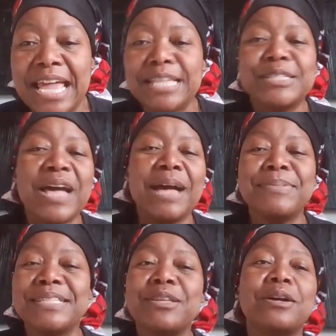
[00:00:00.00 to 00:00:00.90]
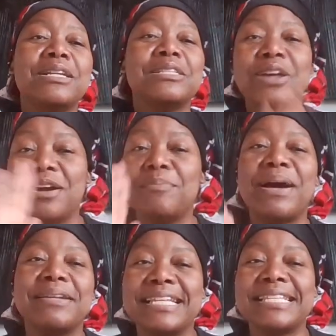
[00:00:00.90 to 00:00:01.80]
So I'm just not gonna talk
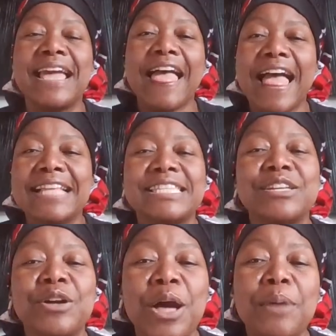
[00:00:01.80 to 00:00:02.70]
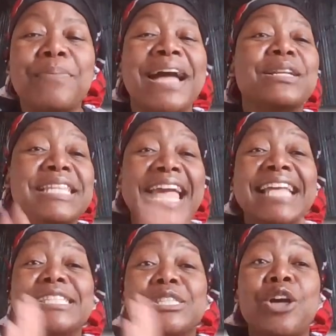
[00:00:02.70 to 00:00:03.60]
about it until, but
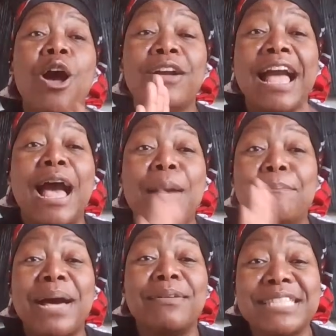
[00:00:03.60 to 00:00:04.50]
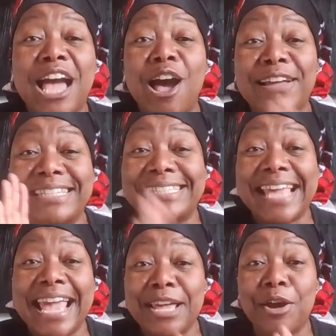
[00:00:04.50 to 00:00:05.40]
let's talk about our
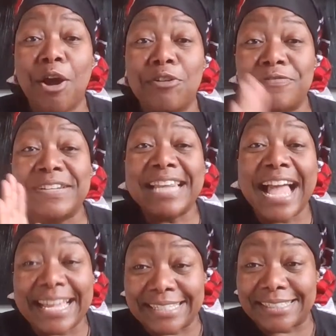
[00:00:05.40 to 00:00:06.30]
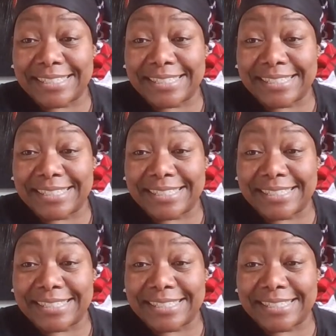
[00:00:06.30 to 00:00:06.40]
day of light.